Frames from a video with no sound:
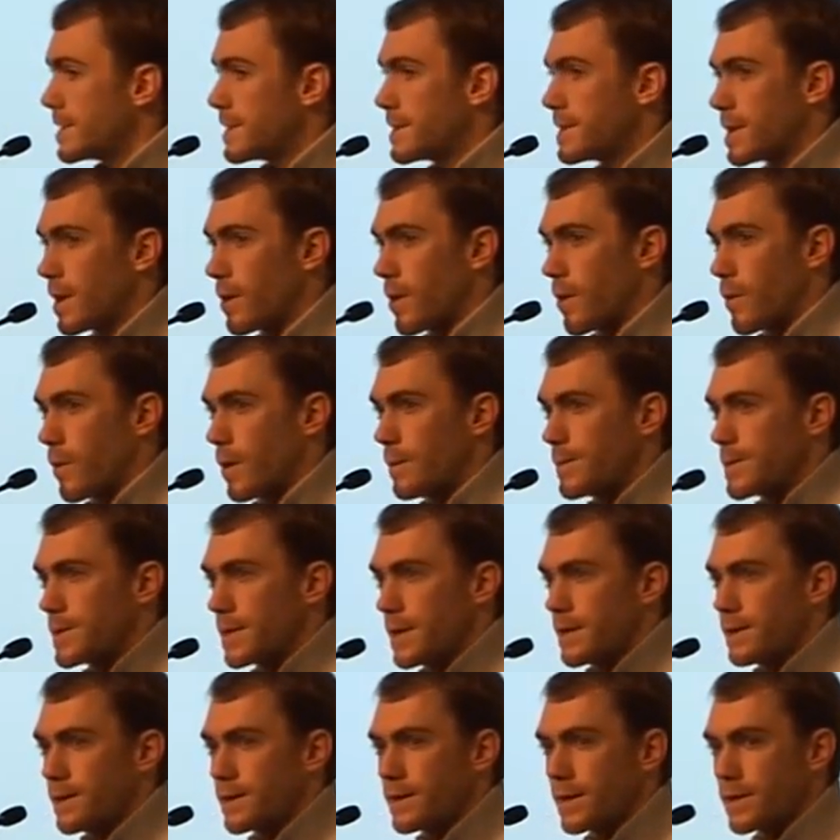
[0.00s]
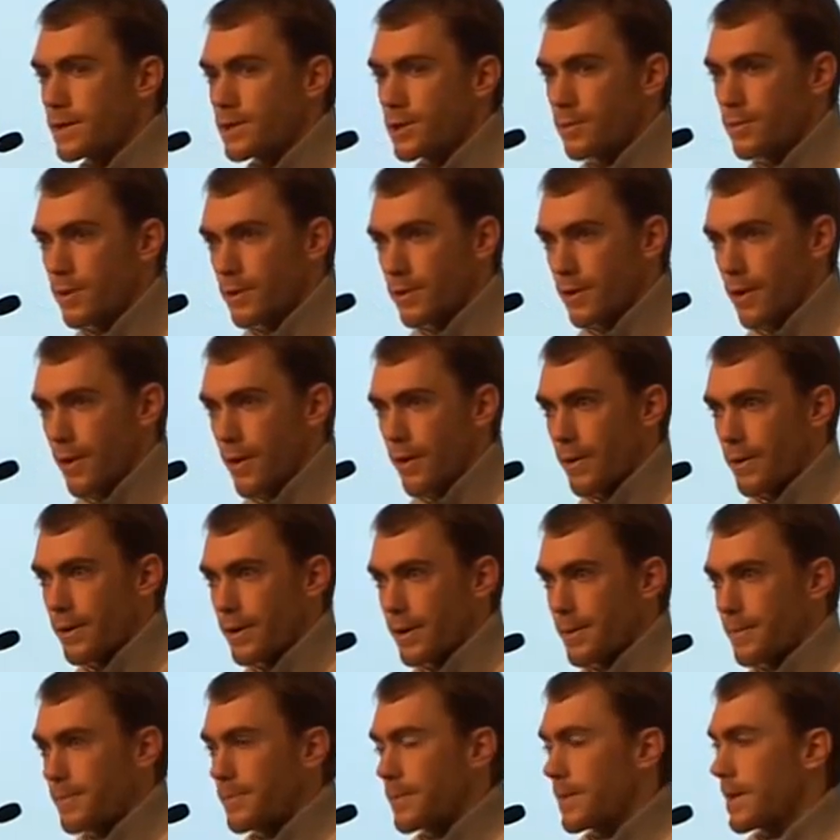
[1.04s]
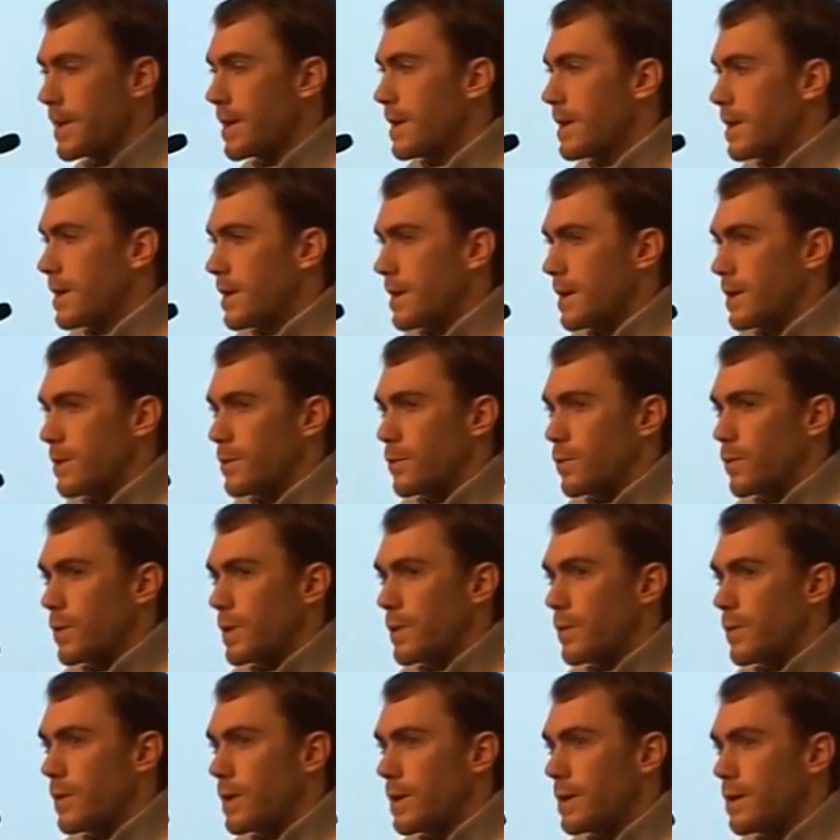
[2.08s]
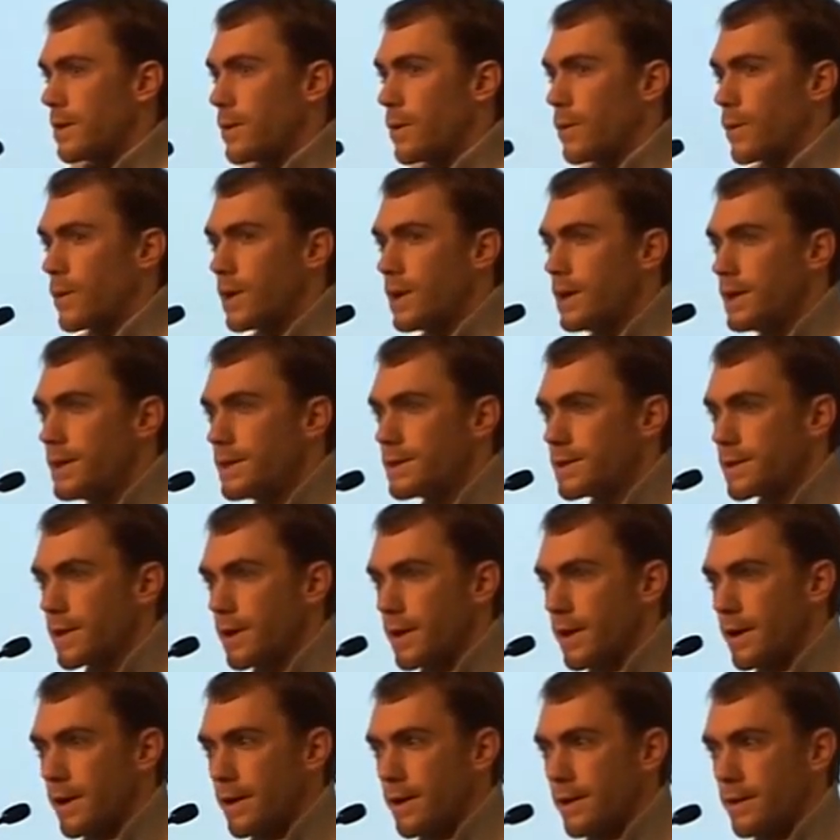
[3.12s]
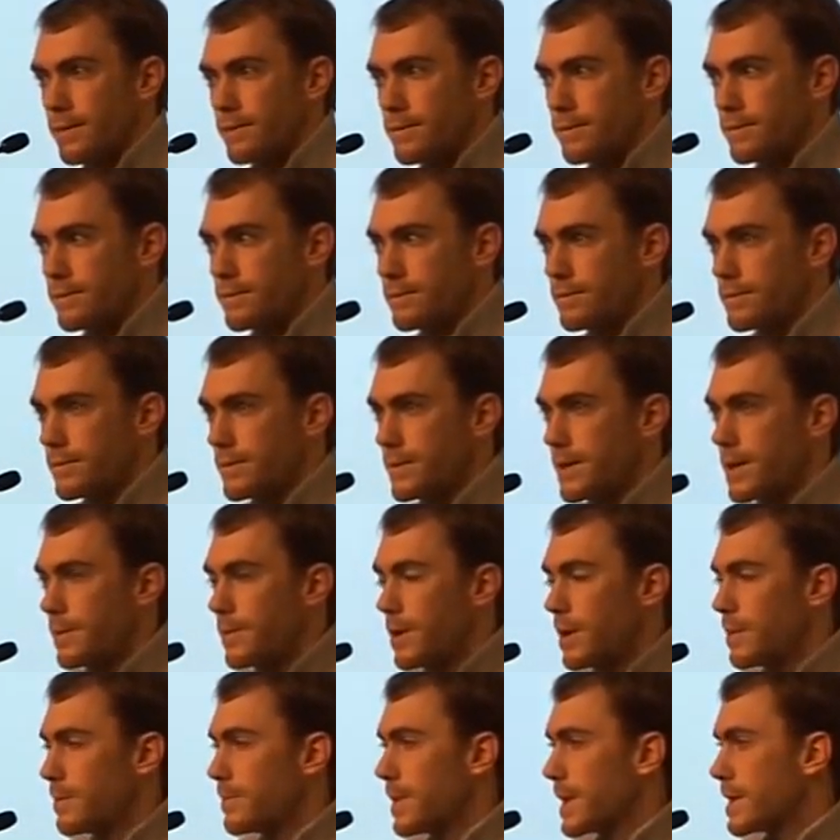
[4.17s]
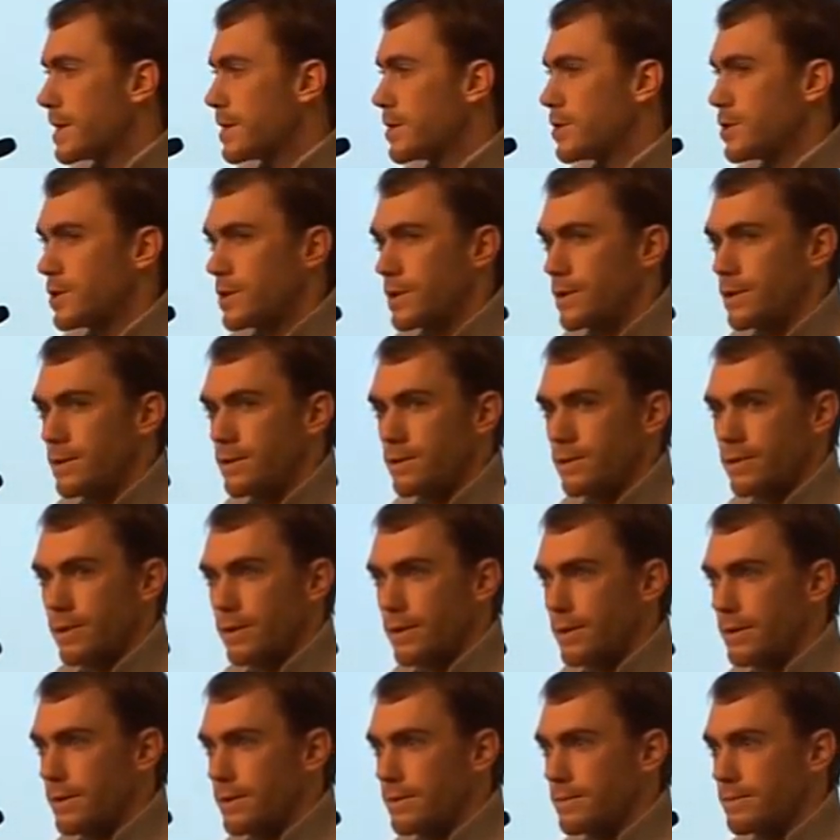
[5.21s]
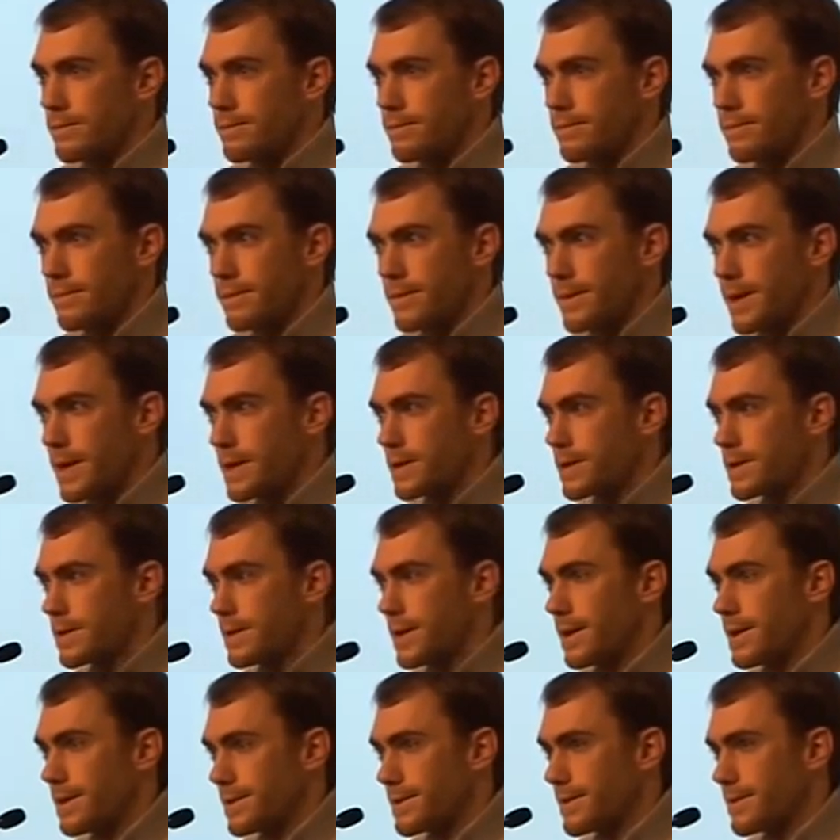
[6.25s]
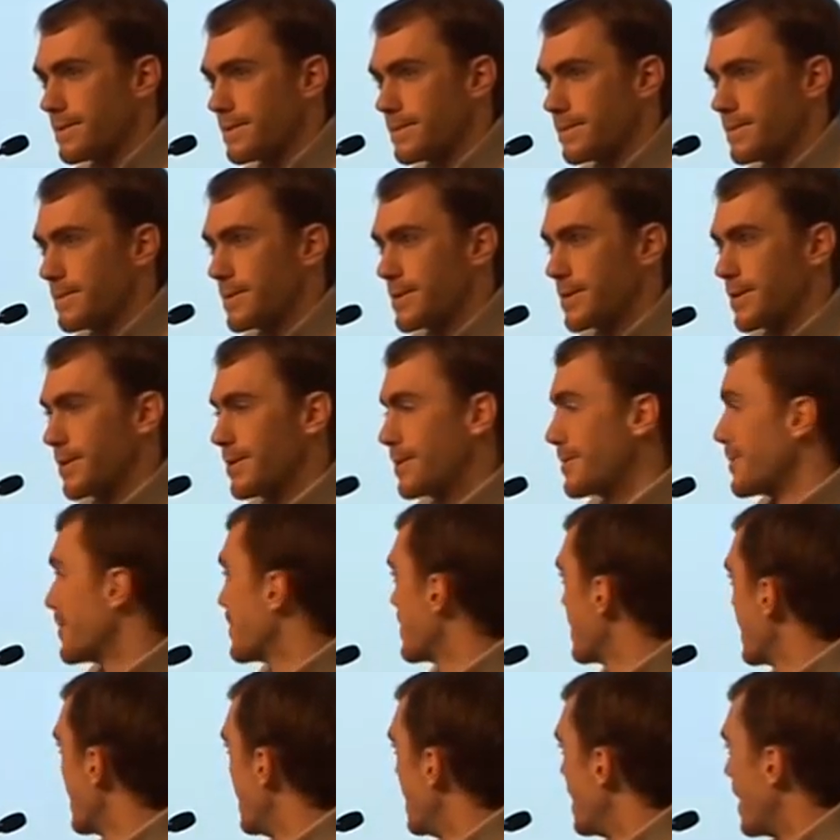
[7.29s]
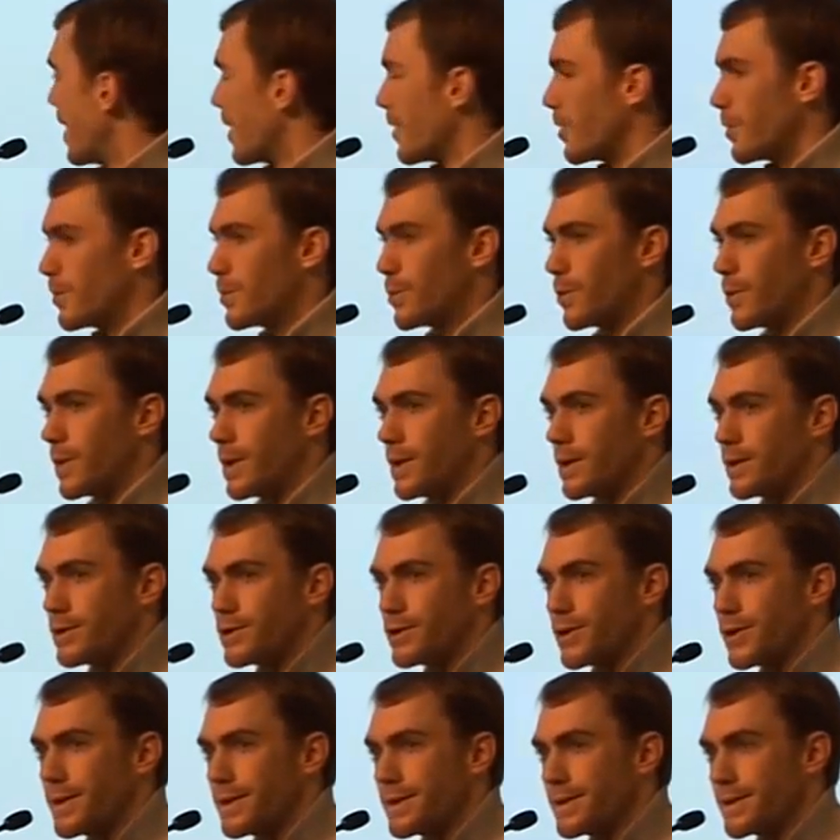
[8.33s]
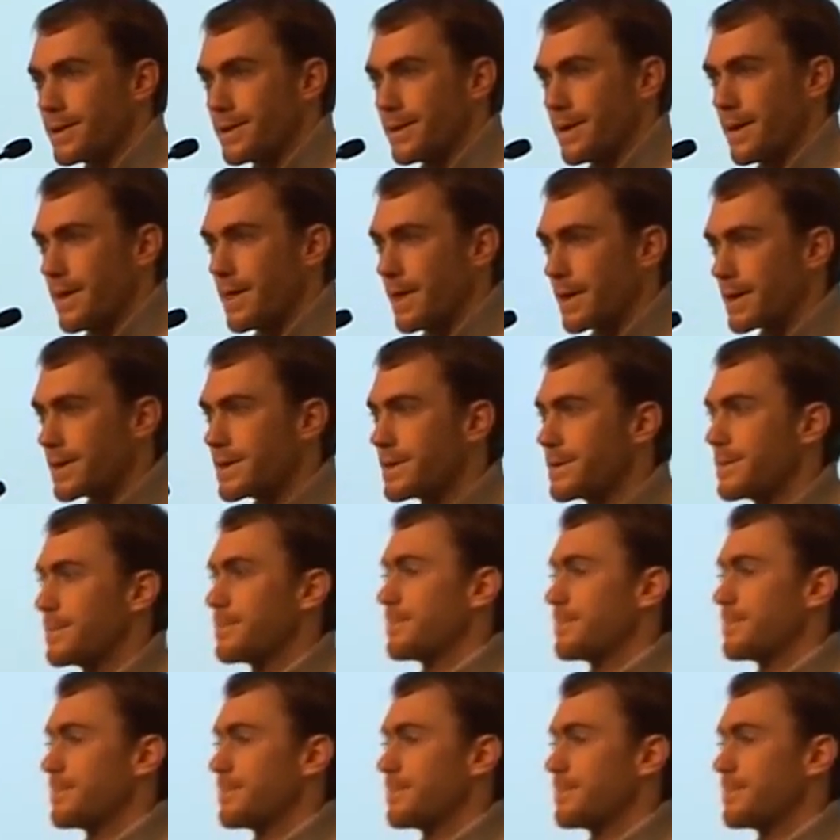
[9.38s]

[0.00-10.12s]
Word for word: is our website, netzob.org, and we will release Debian package in the next days. So I hope you will enjoy it. Thanks.